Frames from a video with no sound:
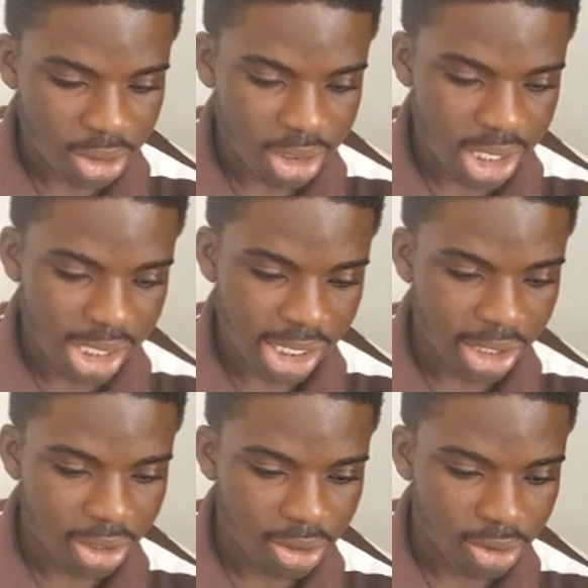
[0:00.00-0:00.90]
The NIC
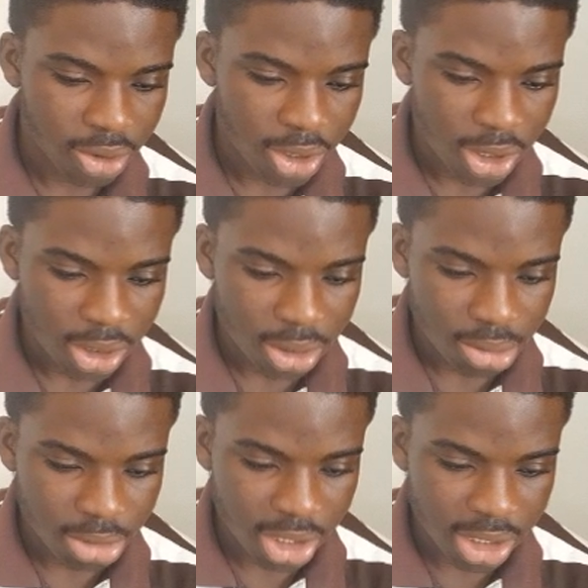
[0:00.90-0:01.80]

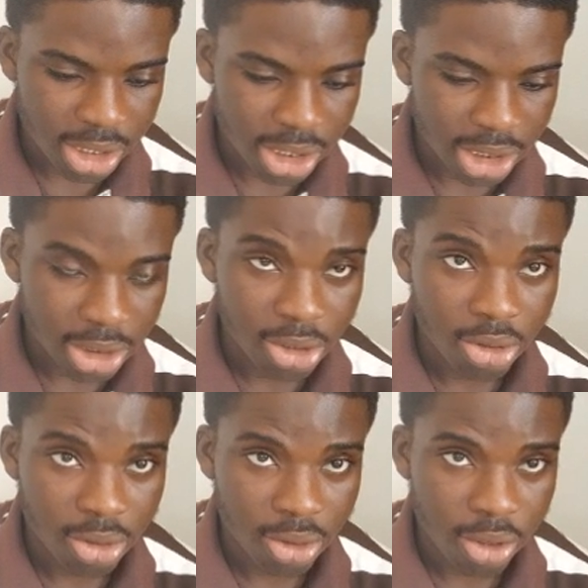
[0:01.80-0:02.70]
being this
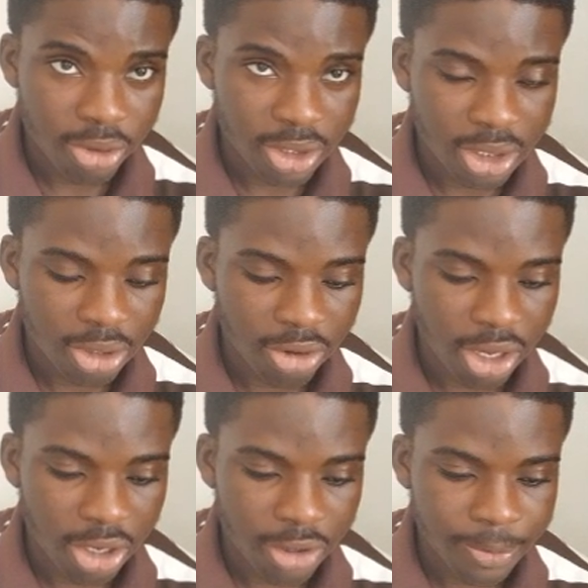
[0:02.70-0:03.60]
orange thing
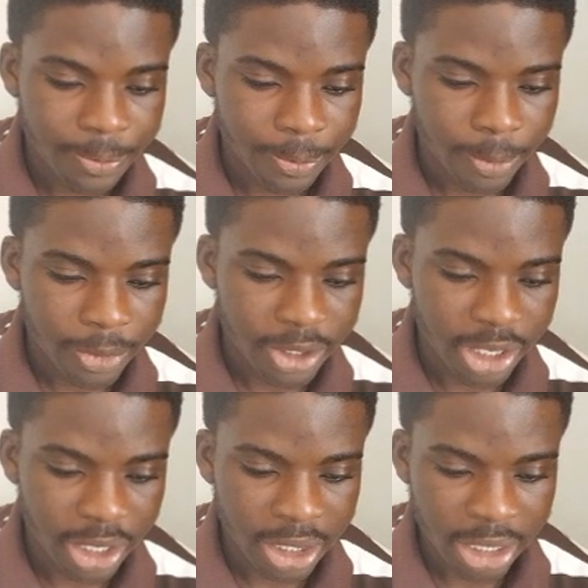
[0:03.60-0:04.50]
wire,
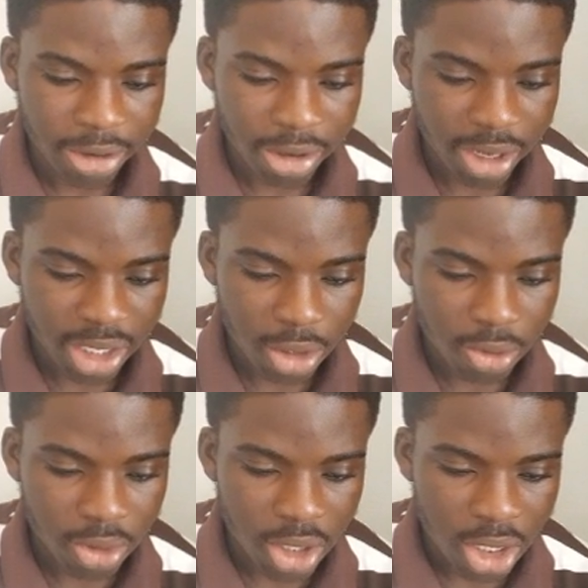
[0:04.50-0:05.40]
the rectangle.